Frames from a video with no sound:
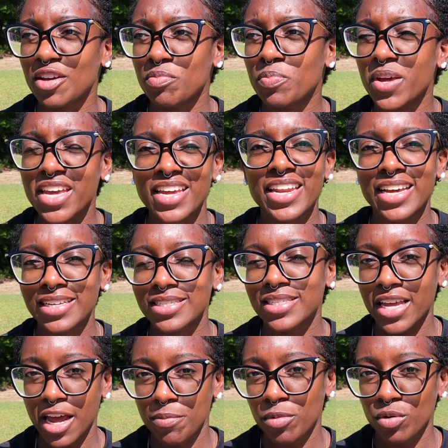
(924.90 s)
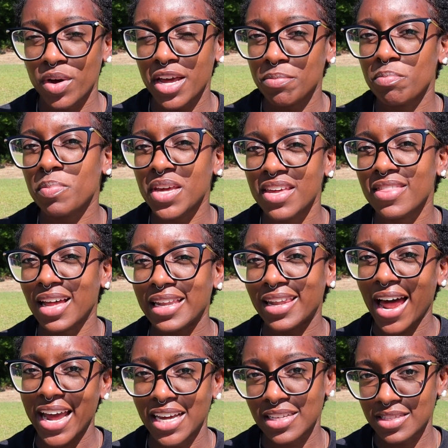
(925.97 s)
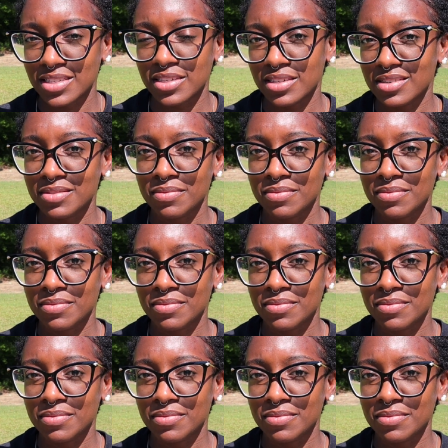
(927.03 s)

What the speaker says: be an example and be the light.